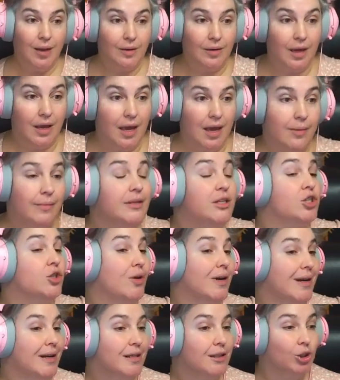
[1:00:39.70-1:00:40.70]

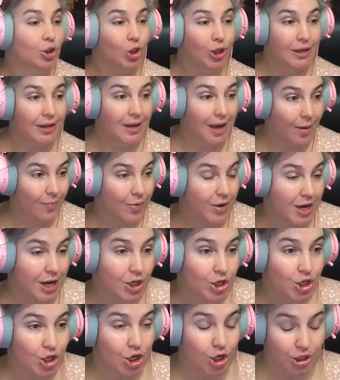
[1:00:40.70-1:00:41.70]
imagery, looking at
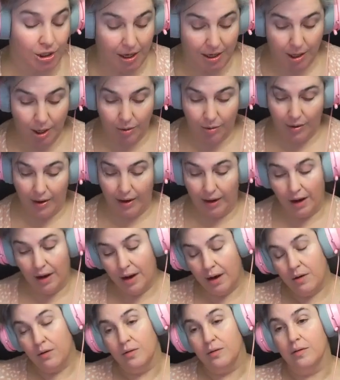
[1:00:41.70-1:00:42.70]
pictures and going,
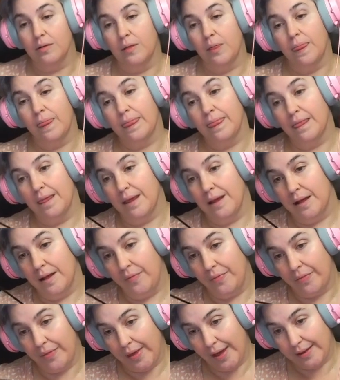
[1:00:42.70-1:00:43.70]
"Oh,
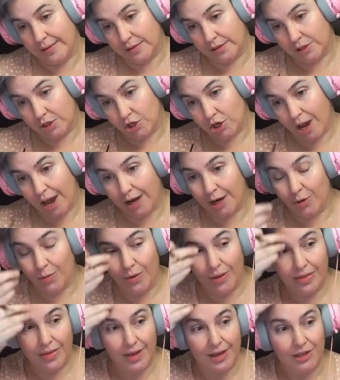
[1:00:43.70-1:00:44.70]
that's the shadow
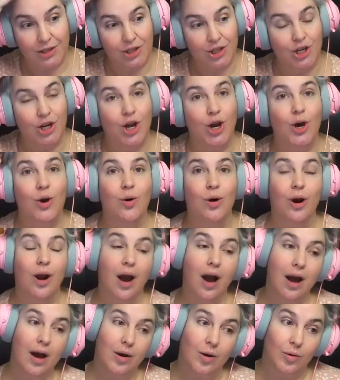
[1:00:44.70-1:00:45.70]
in this," you know, or
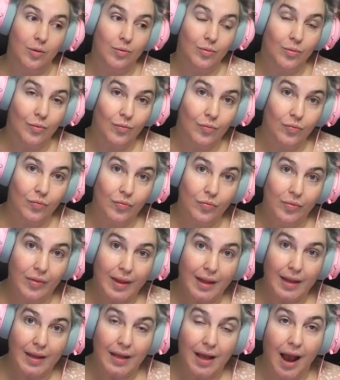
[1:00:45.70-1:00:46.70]
"Oh,
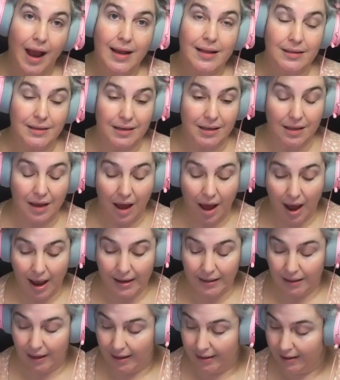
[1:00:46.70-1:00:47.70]
I see the
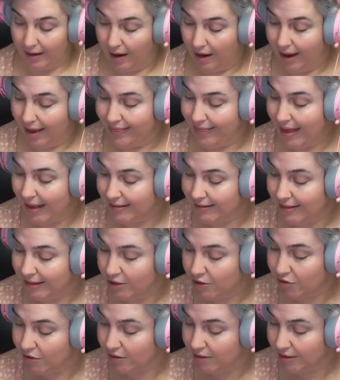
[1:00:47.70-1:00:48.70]
highlight now." And that's
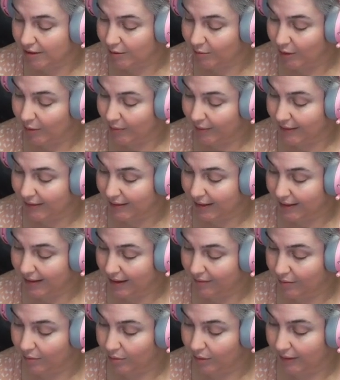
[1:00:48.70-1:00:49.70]
interesting to me because I
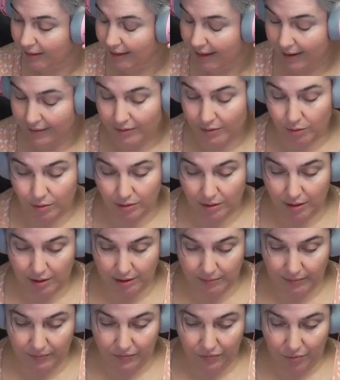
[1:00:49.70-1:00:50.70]
never really gave two plucks
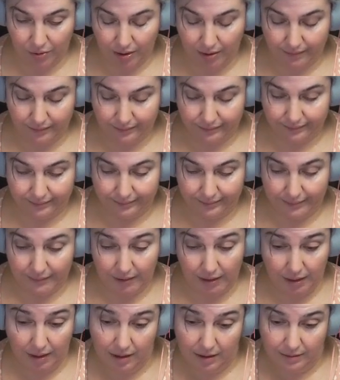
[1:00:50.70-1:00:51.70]
before, you know.